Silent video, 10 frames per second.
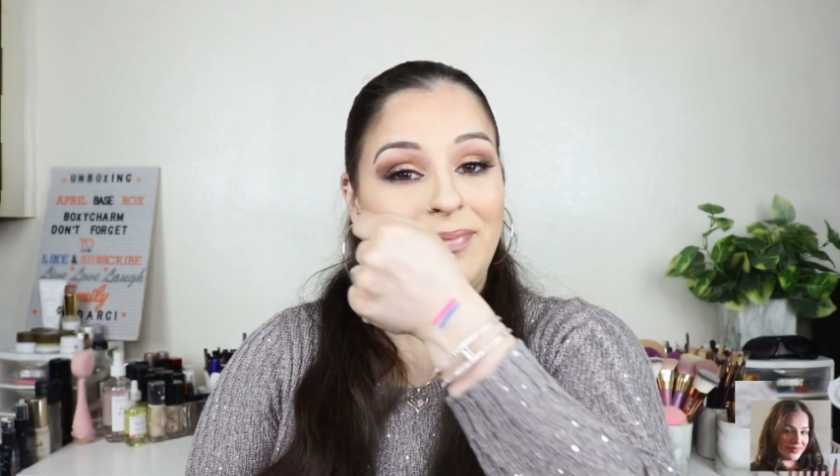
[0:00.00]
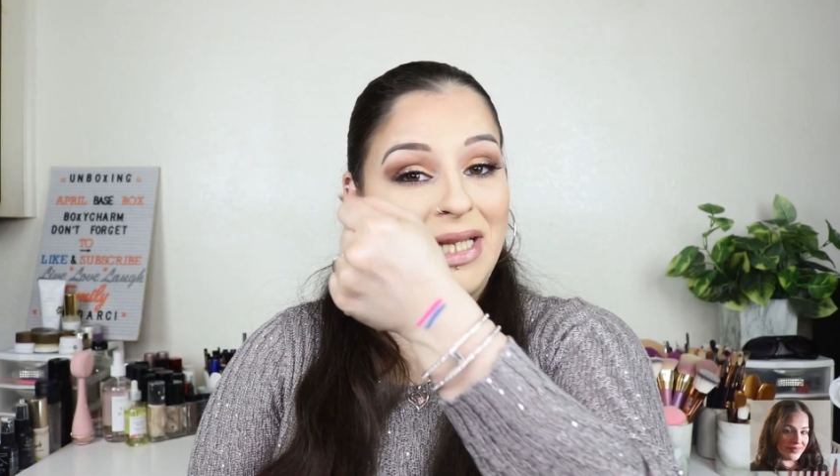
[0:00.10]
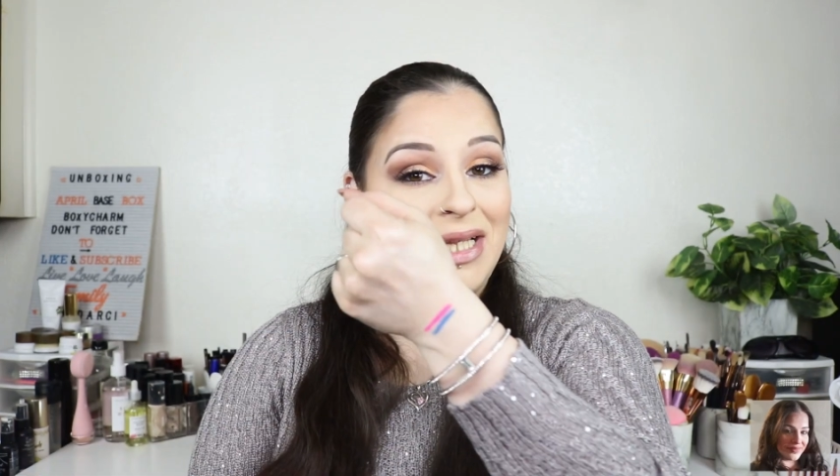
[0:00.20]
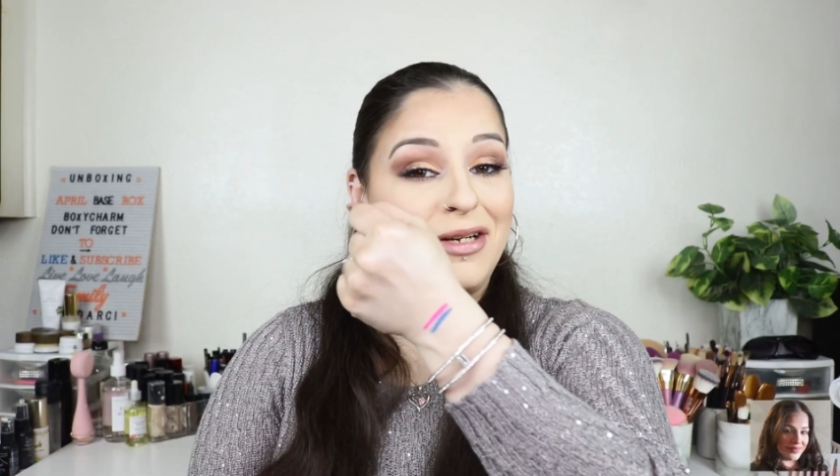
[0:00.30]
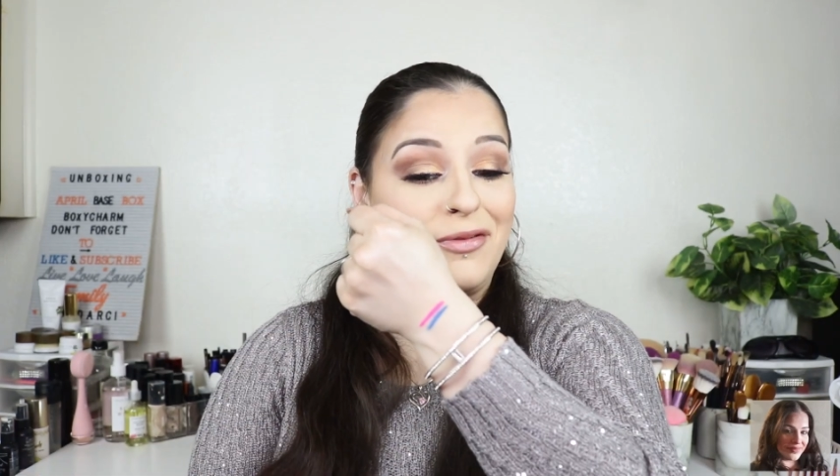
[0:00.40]

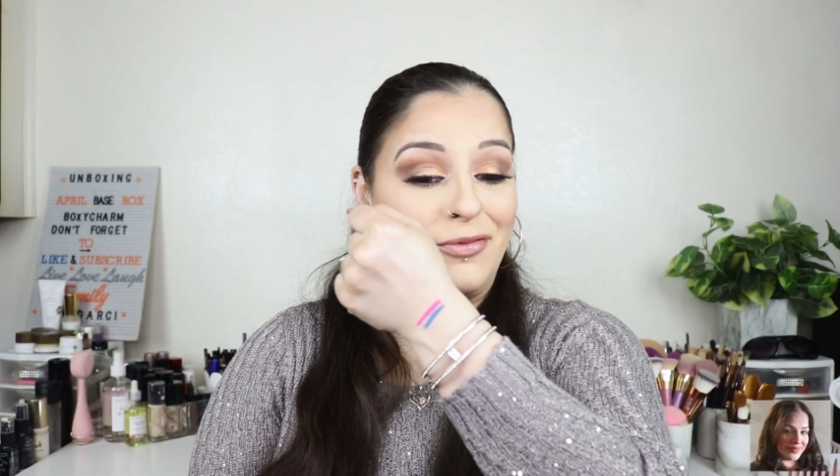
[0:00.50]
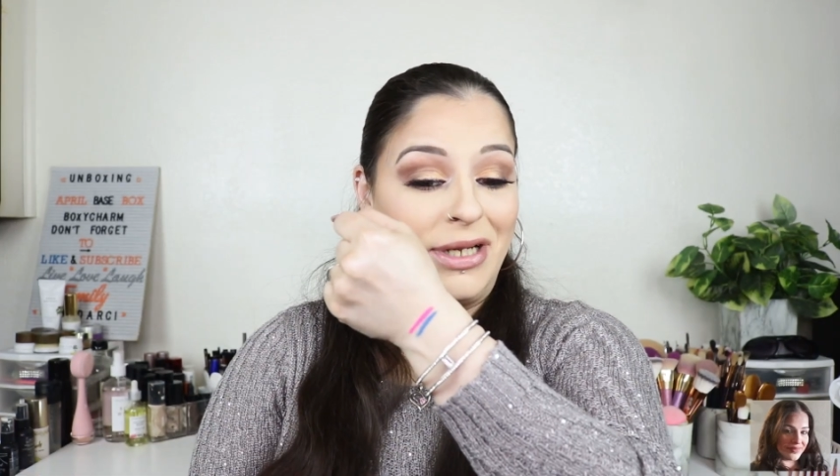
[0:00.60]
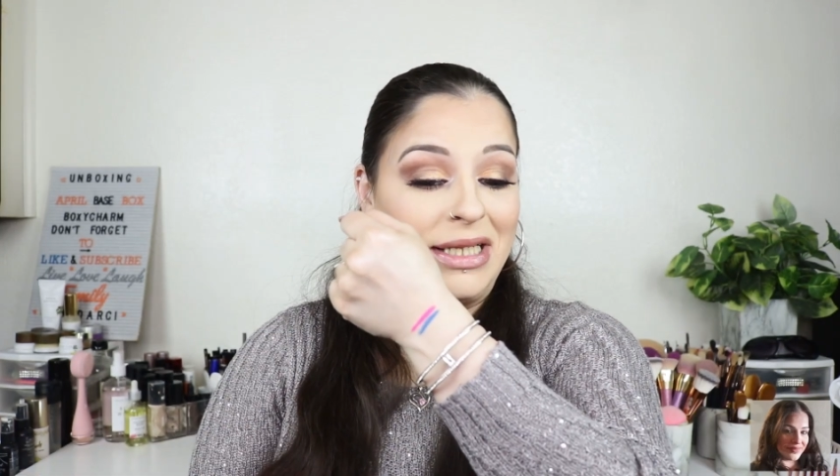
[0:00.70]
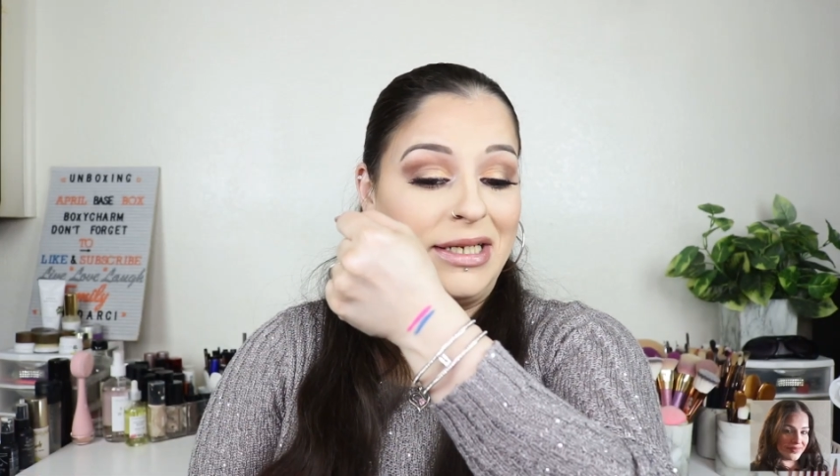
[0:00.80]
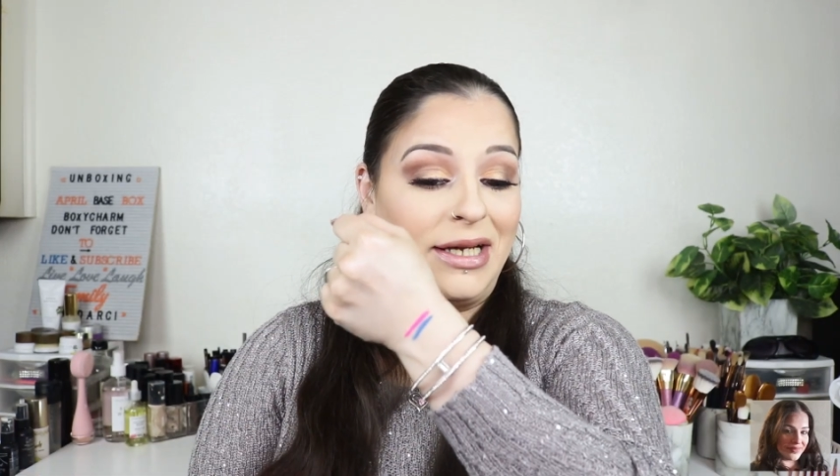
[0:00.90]
They look
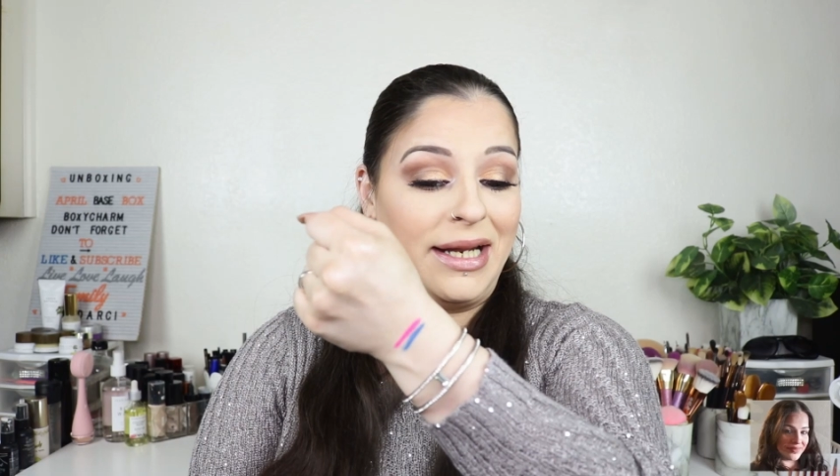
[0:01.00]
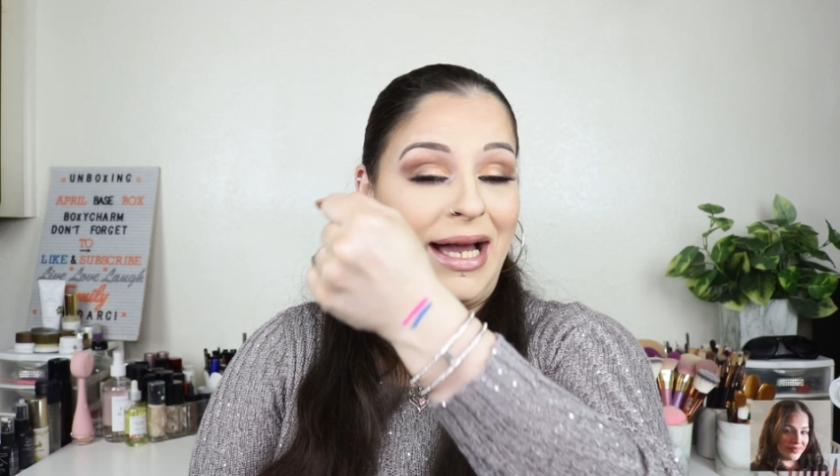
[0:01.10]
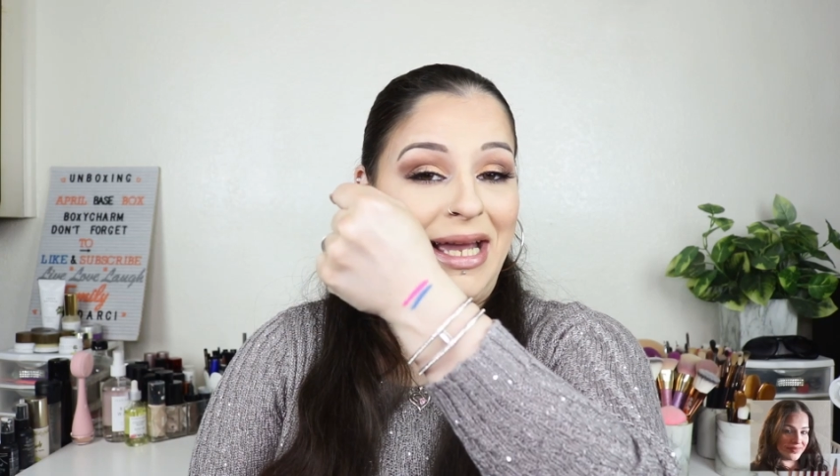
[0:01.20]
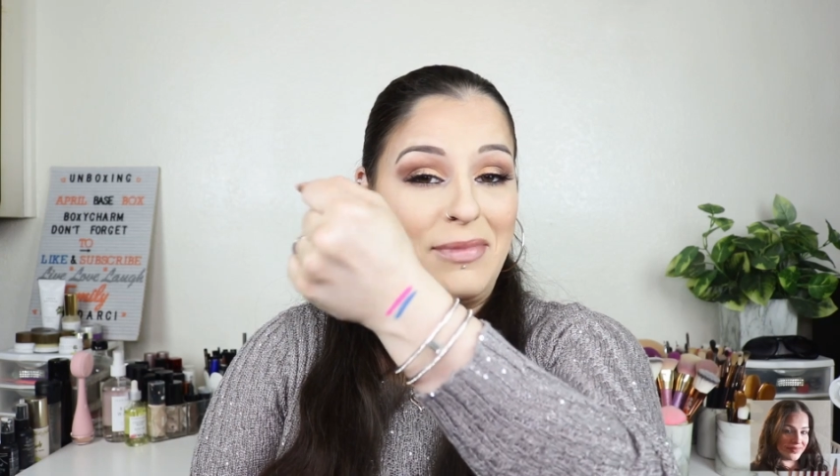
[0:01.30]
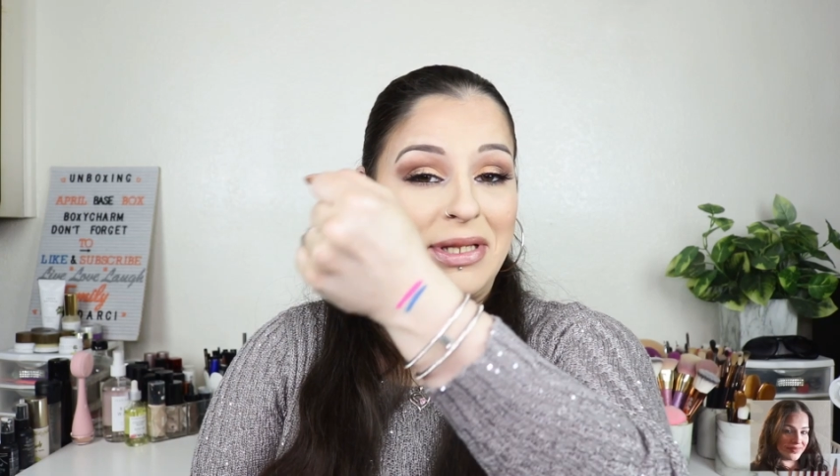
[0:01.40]
really good.
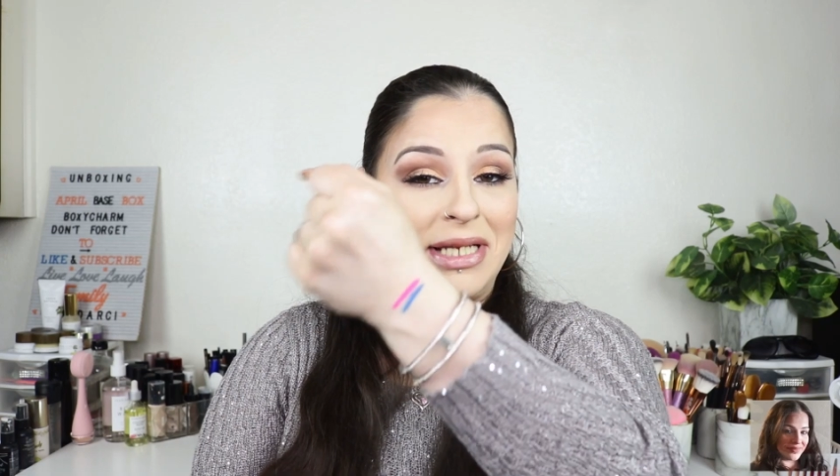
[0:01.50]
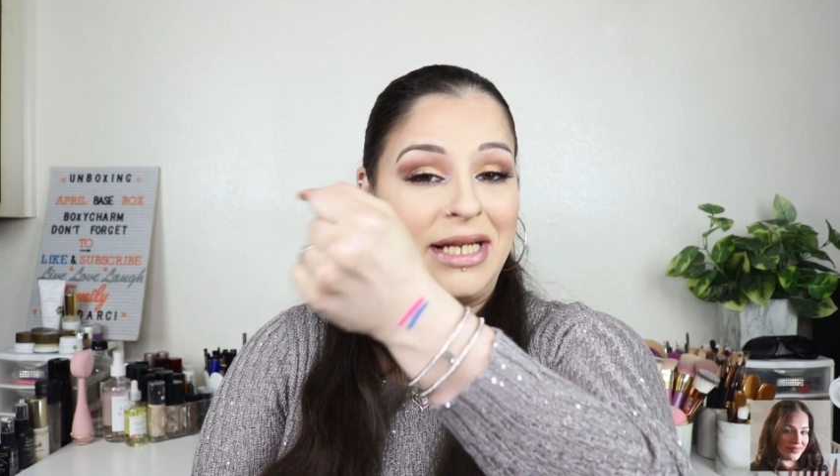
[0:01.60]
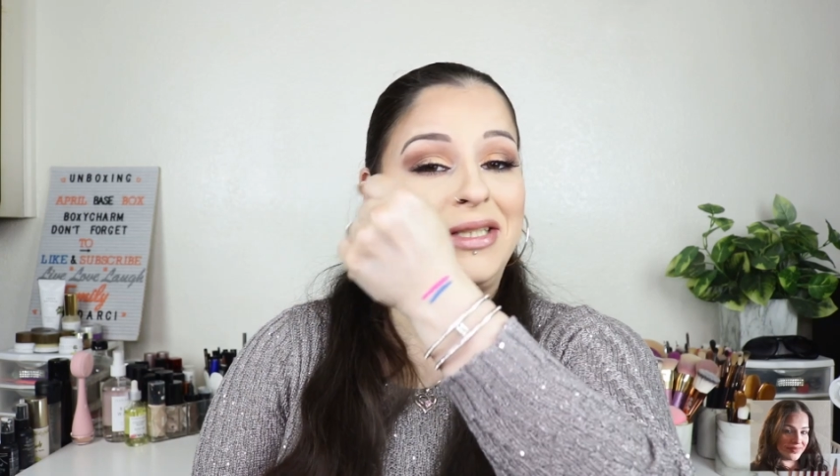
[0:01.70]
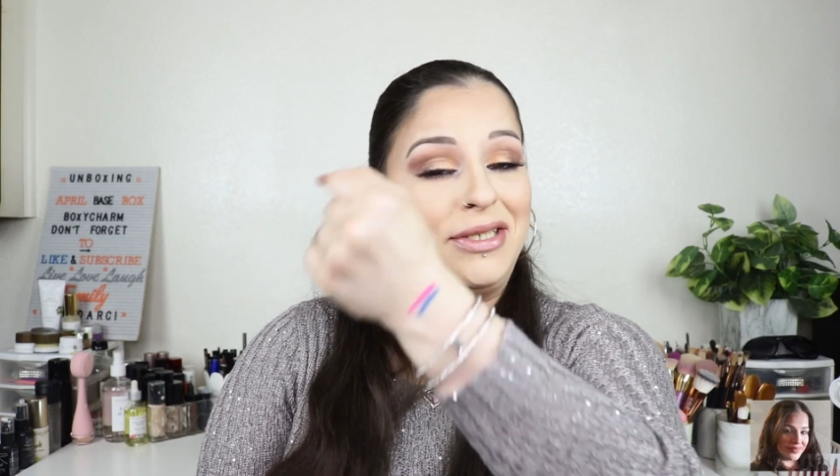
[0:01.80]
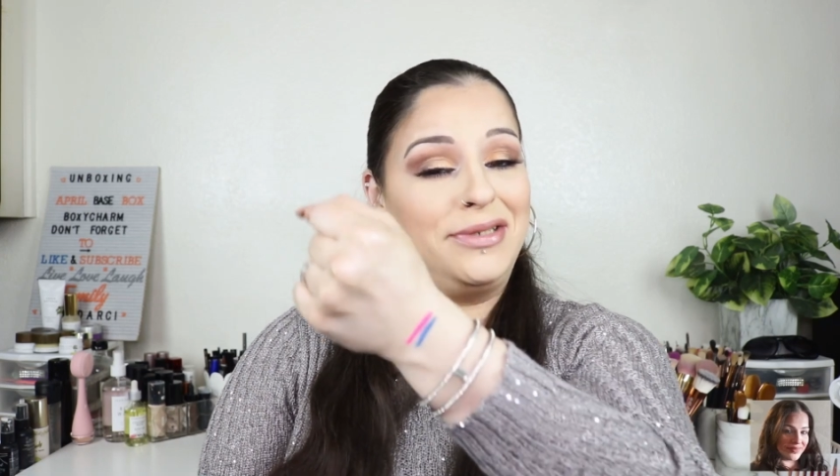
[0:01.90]
I am
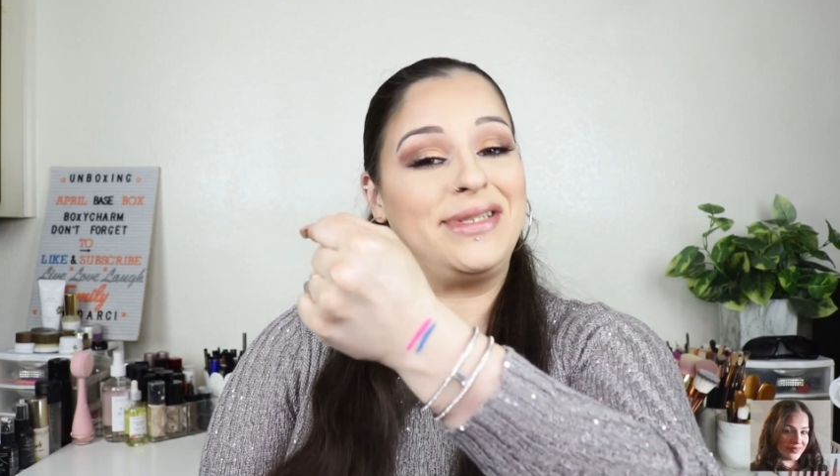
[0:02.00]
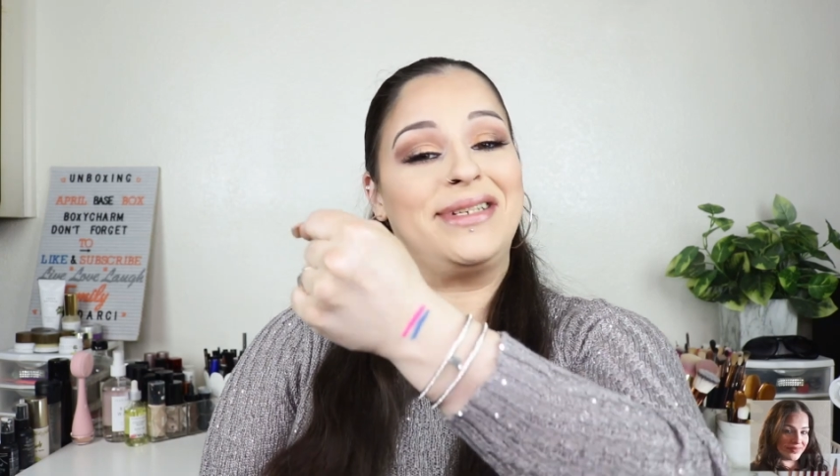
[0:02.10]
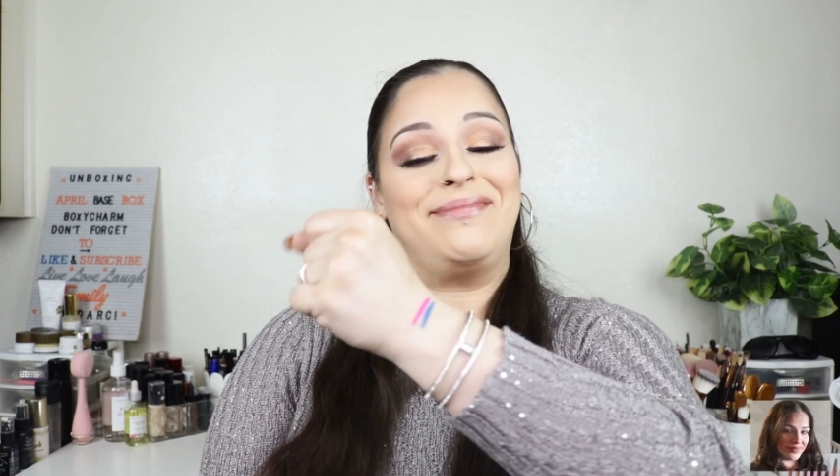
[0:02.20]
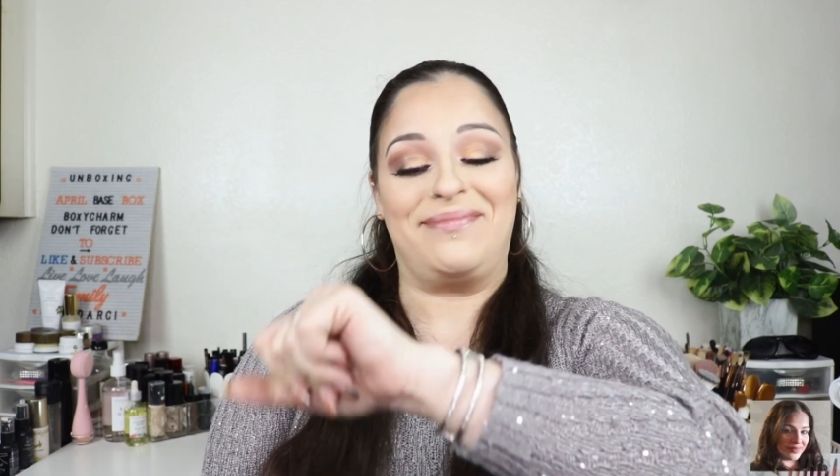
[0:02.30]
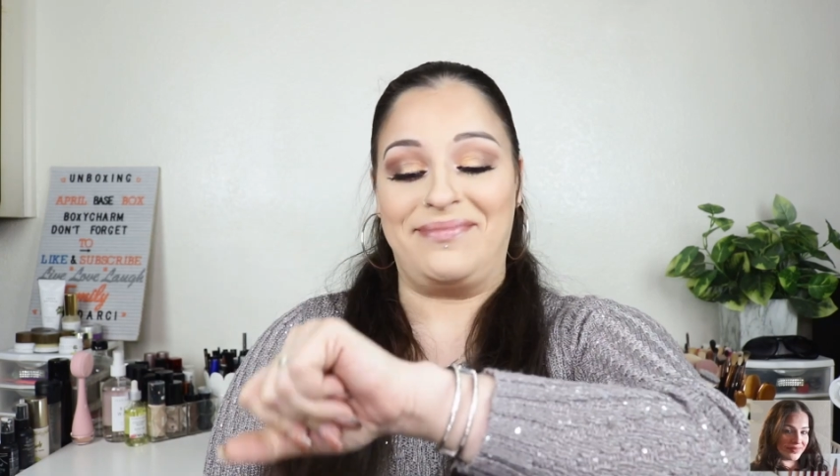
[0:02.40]
excited to use
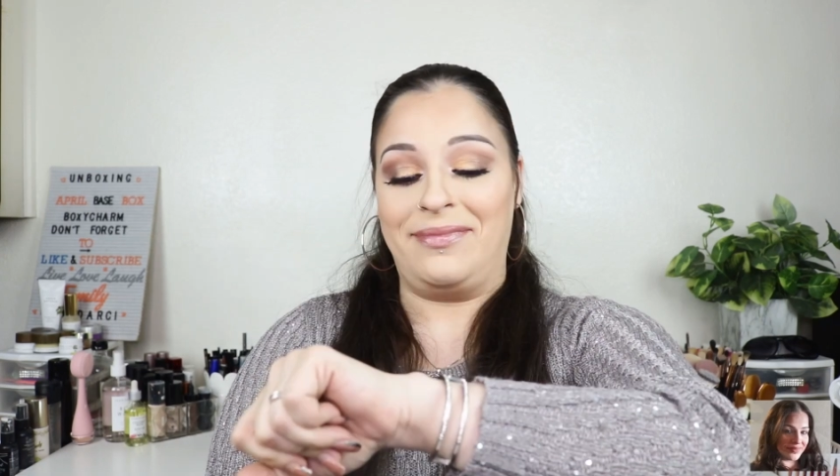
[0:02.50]
them.